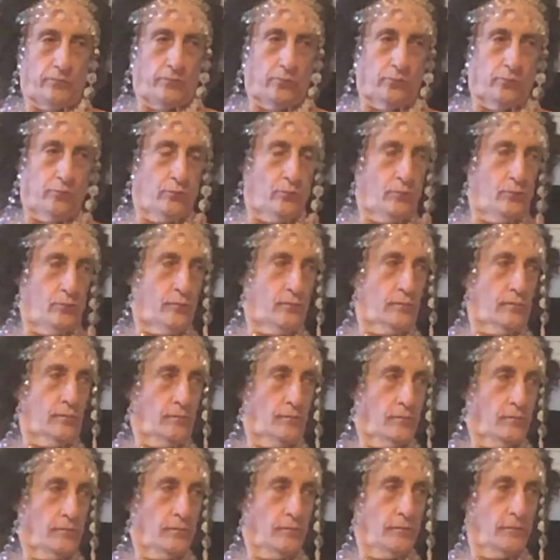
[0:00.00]
Yes, it's only
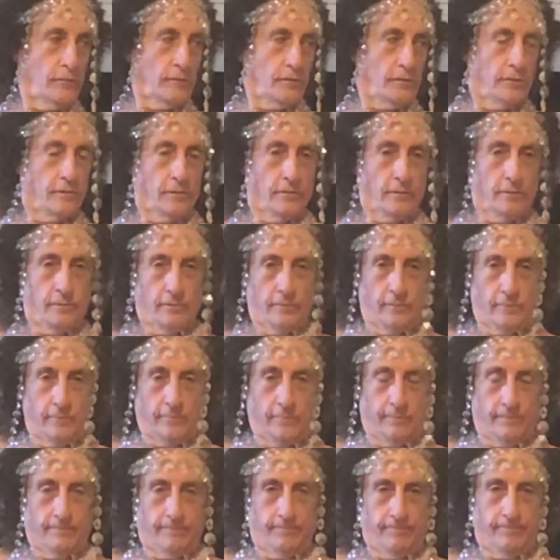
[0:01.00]
been going for 4
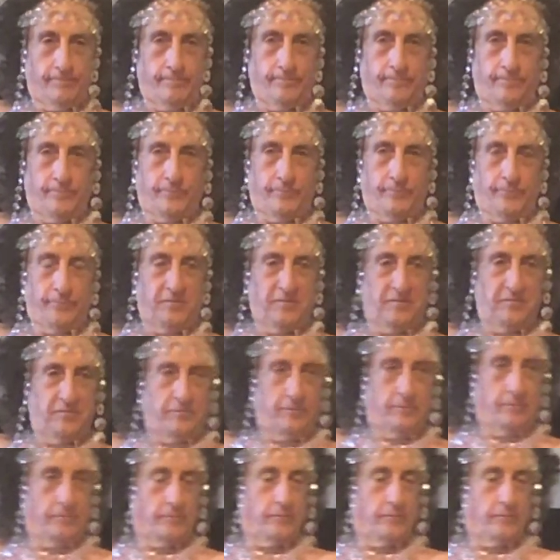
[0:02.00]
years, but it's kind of insane